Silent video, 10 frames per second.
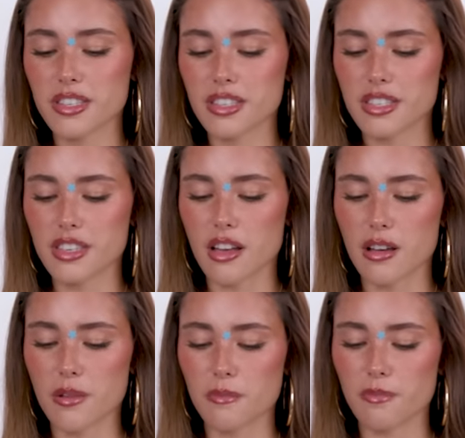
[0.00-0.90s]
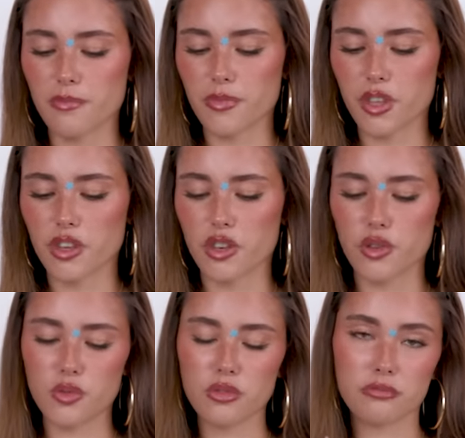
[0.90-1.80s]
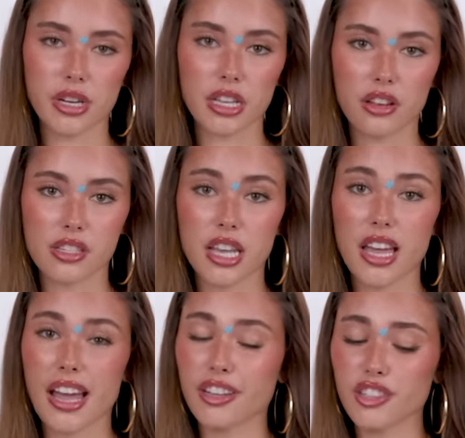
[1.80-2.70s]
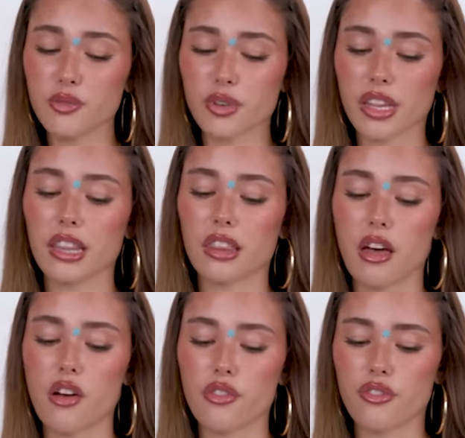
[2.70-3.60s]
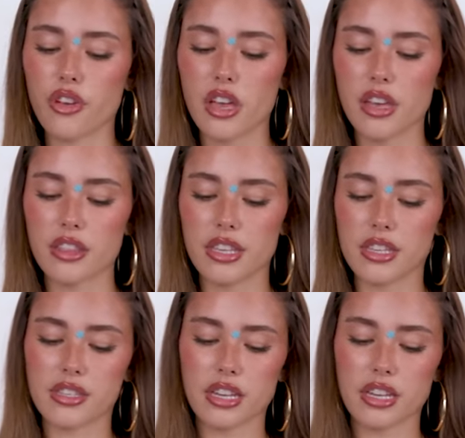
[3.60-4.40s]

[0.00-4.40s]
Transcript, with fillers: this is You by Glossier. I actually really love these